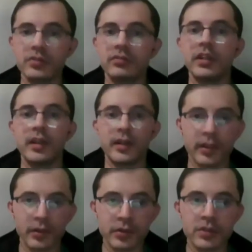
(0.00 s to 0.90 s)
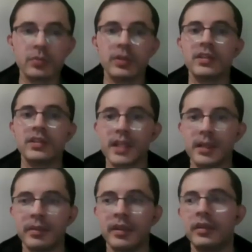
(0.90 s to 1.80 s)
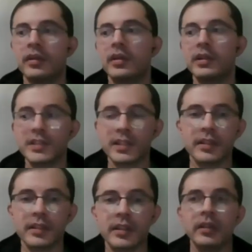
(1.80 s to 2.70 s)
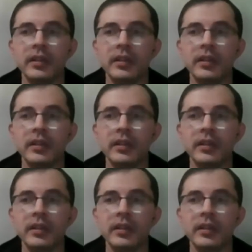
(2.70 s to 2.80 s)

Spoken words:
reading the news, what is happening, etc.